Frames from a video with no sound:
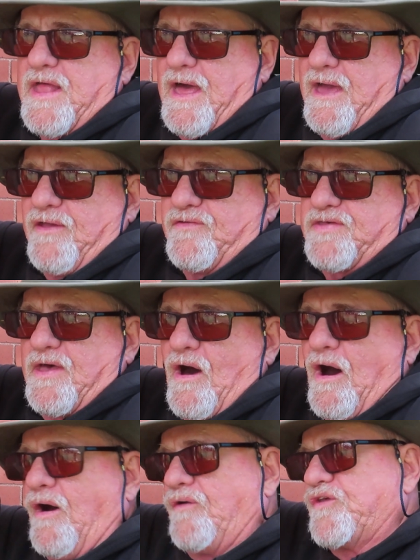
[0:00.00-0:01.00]
days,
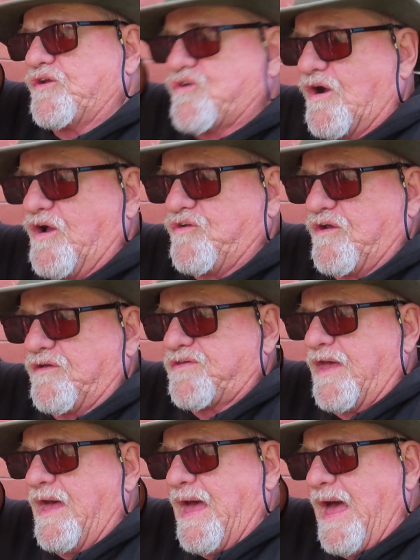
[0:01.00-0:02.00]
all the
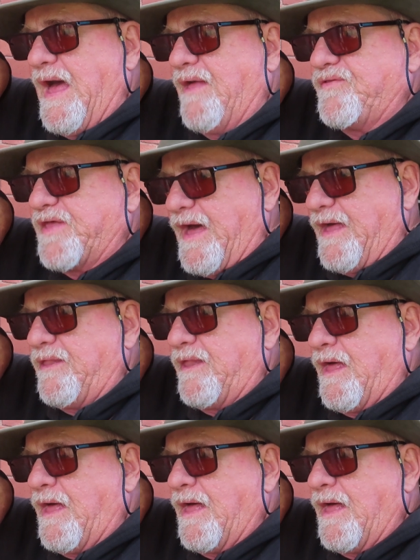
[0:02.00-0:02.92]
charges, and then